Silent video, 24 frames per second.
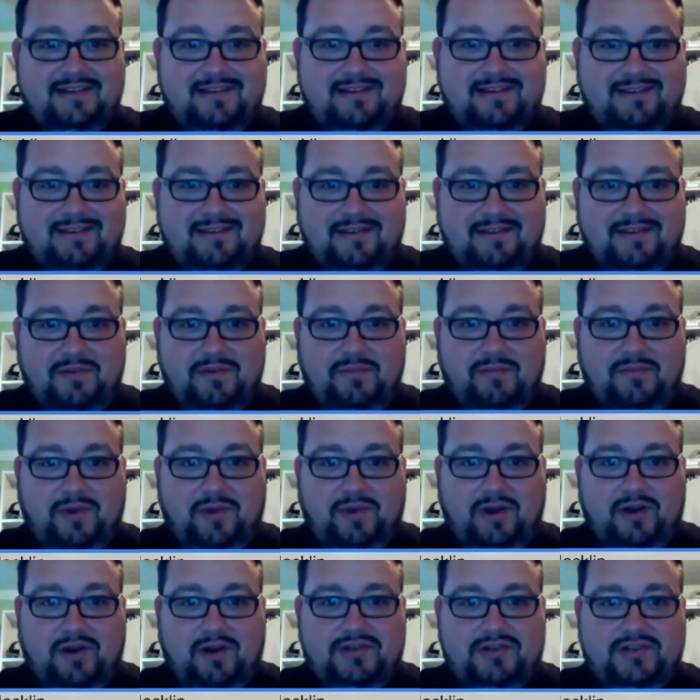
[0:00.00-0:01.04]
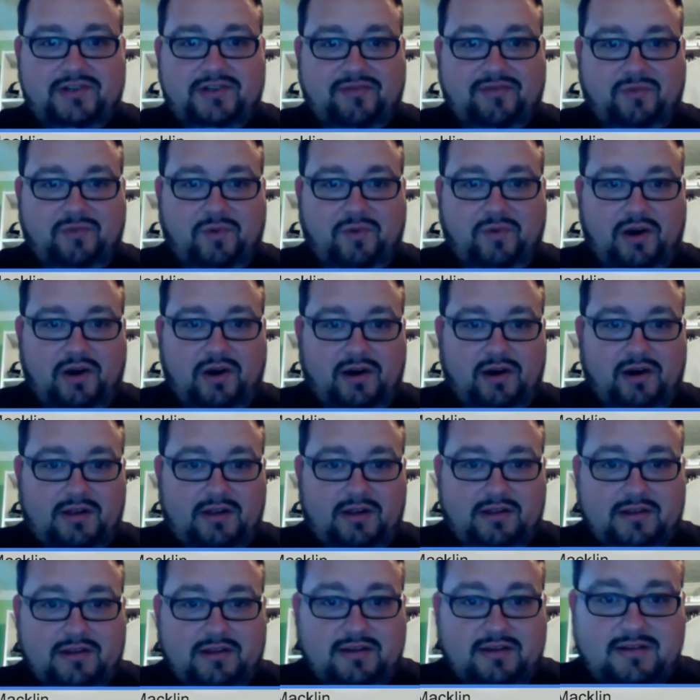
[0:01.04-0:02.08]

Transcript: the Mart of Wall.